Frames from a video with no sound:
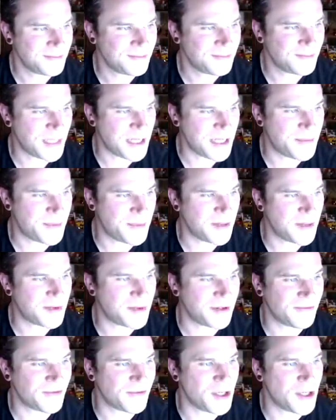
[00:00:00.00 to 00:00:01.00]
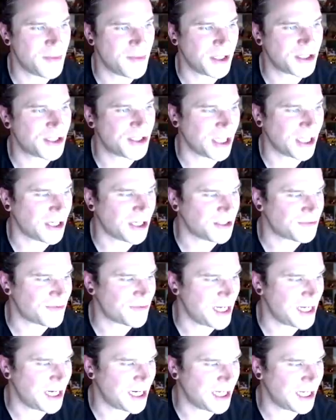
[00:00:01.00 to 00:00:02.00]
Pe people are very much starting to
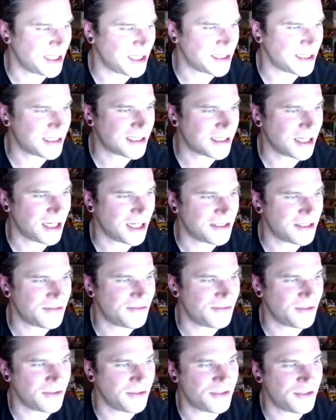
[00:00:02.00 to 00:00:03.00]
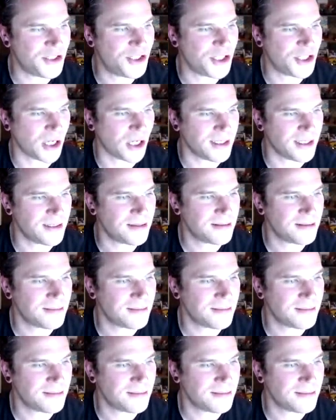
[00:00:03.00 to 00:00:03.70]
realise that this guy is full of shite.